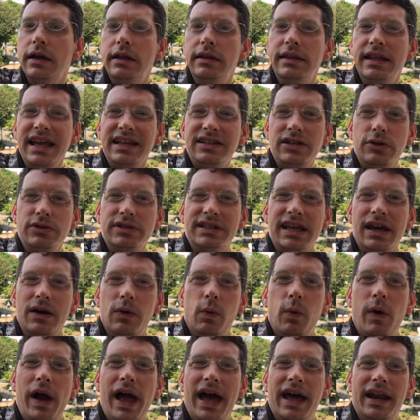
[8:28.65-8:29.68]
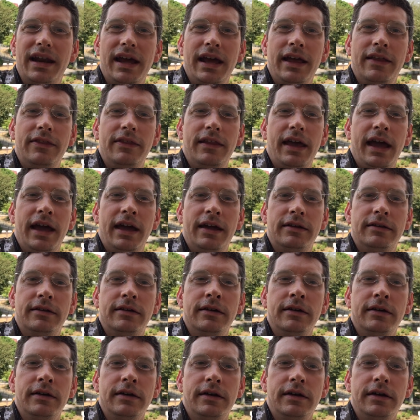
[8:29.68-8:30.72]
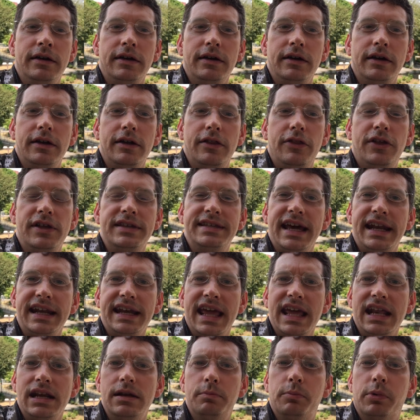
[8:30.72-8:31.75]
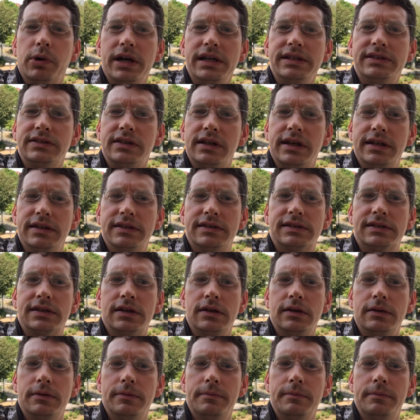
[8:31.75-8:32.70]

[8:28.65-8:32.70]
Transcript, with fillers: NATOs get wet and and the dedicated bracelets,